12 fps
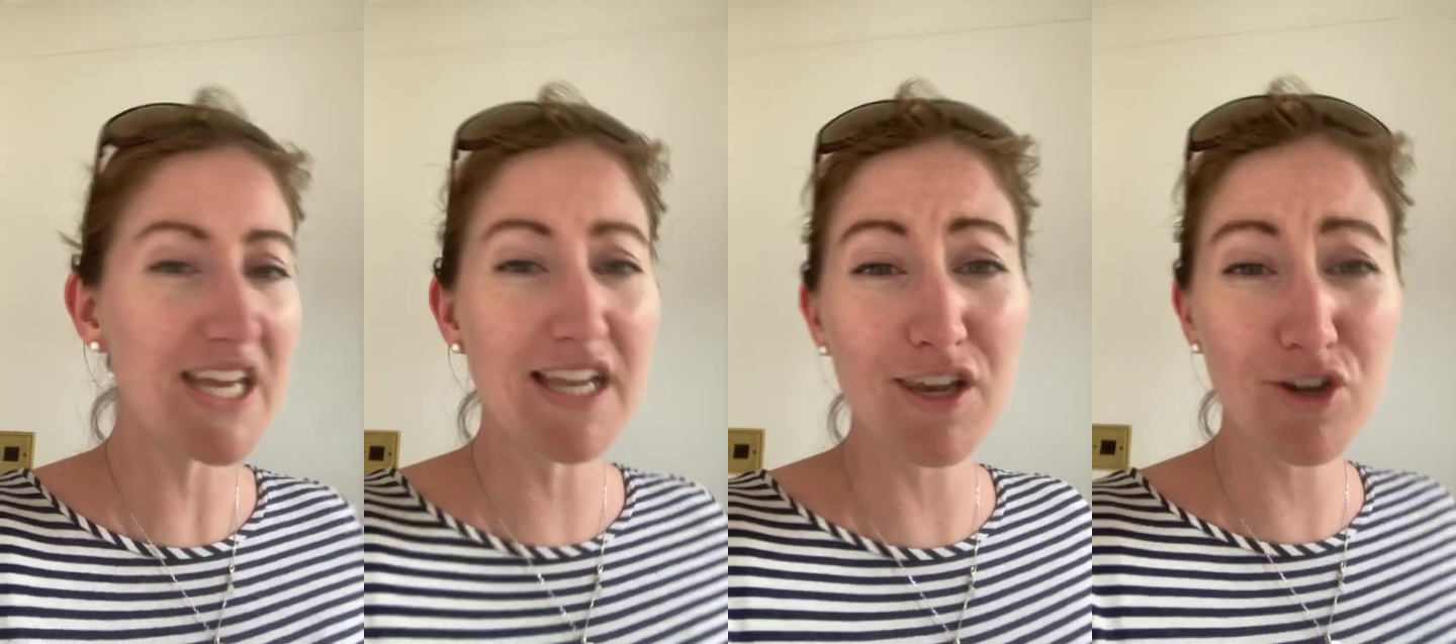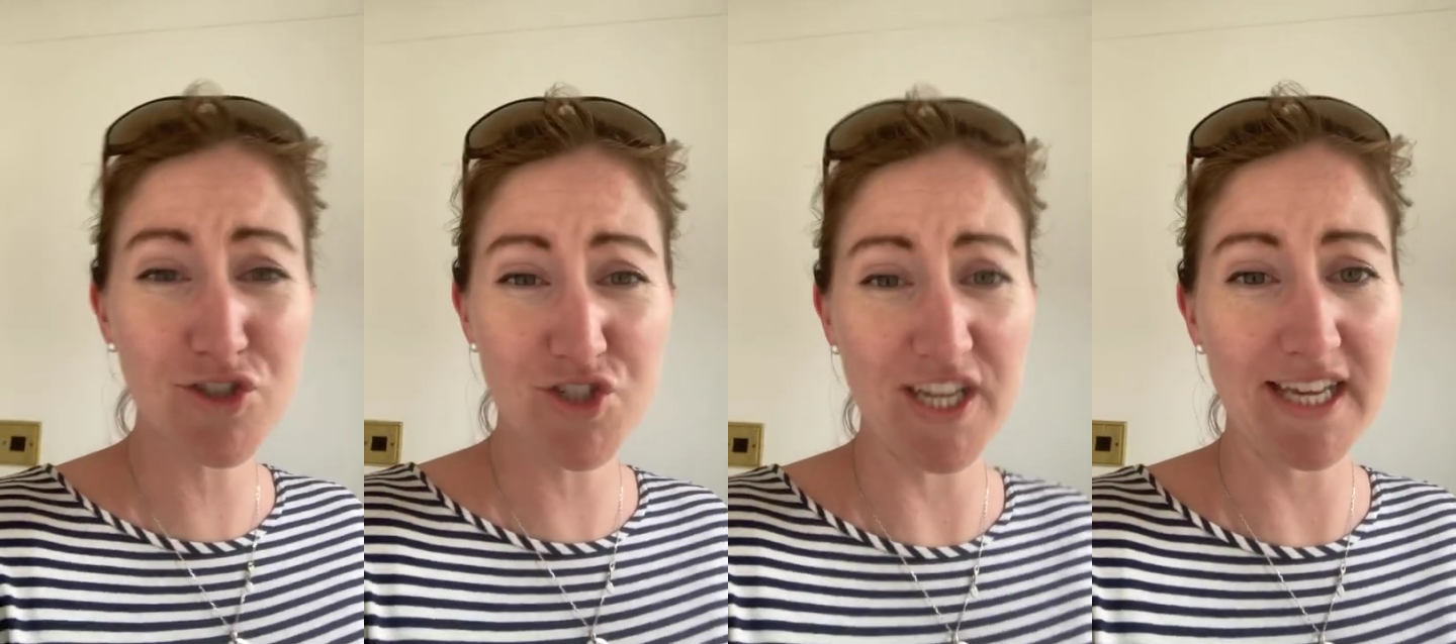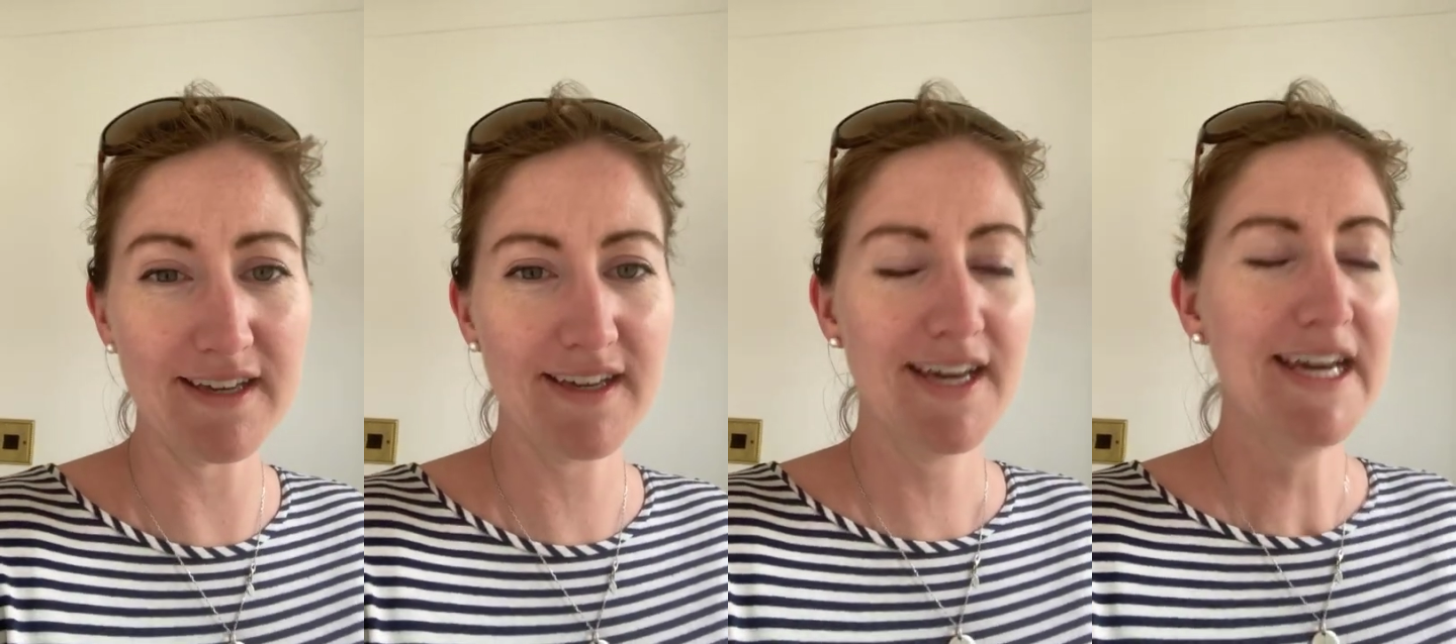last
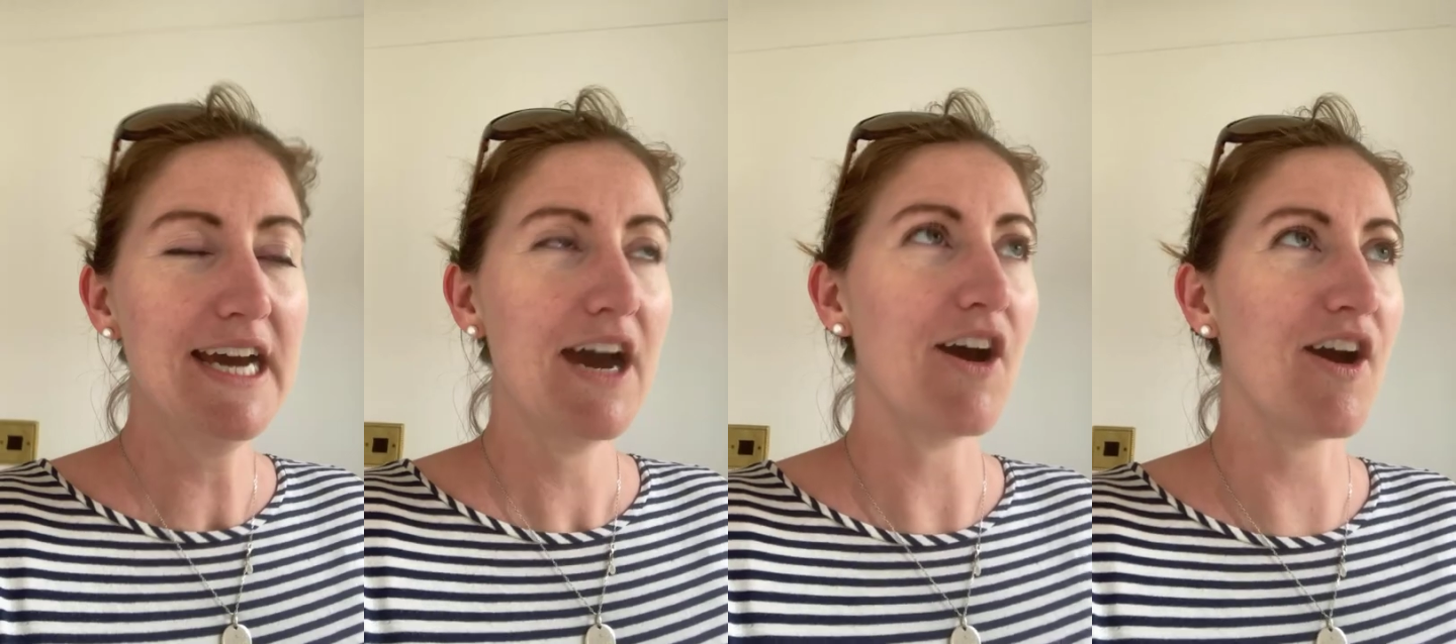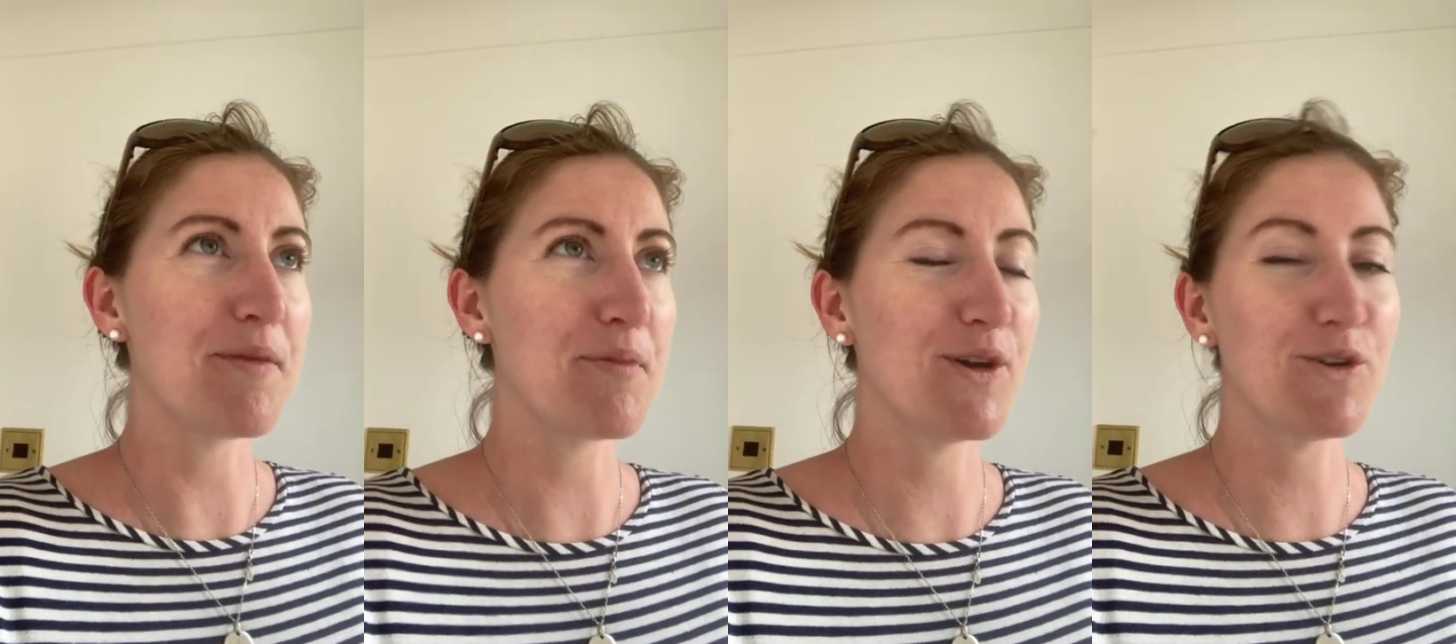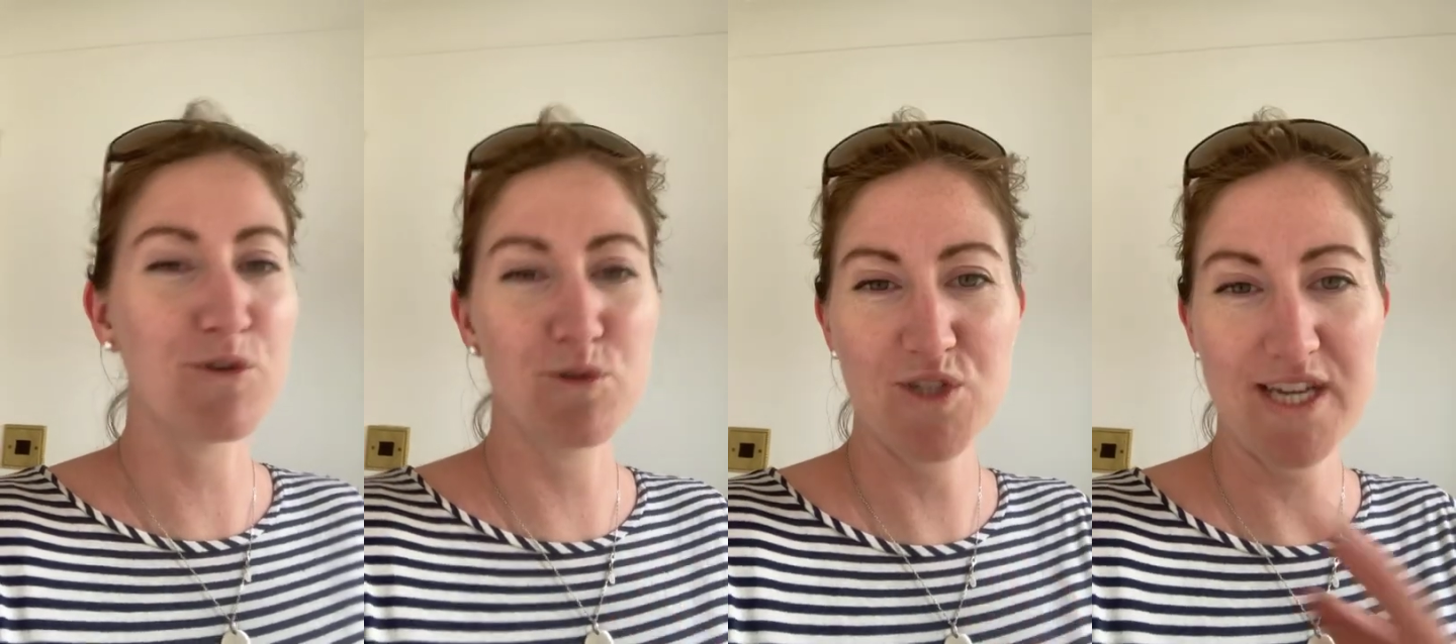year I put
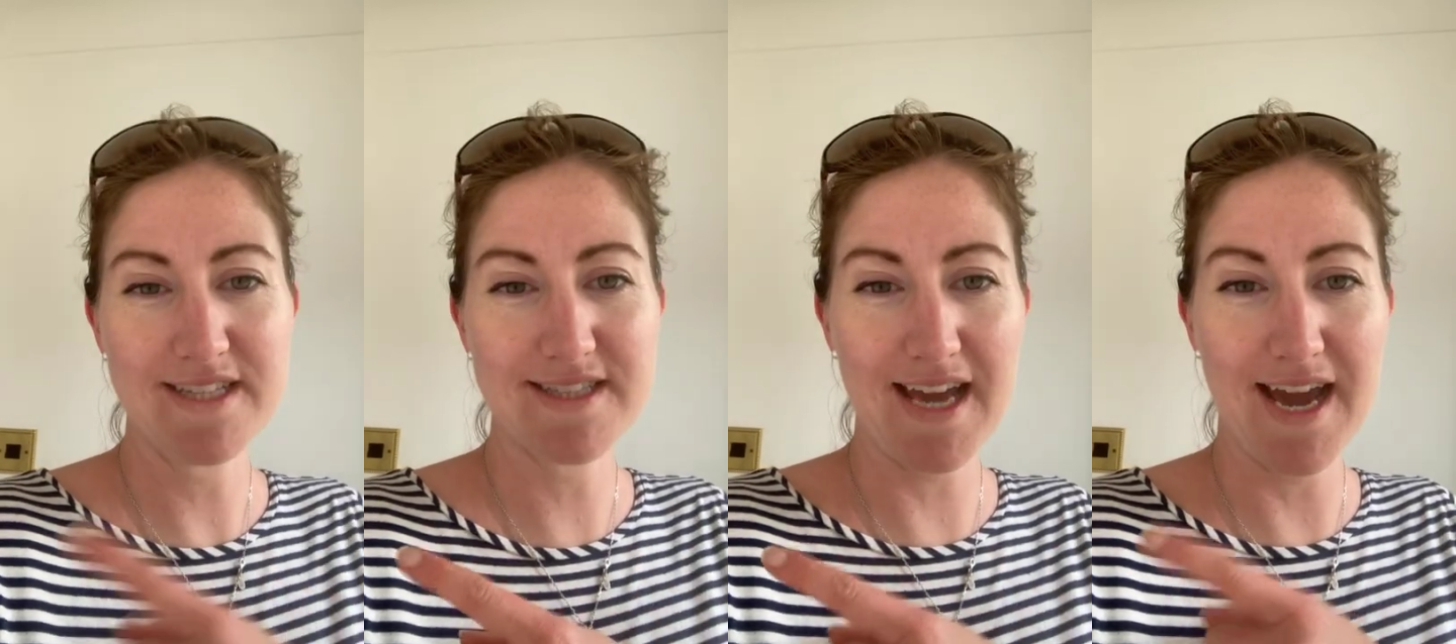courgettes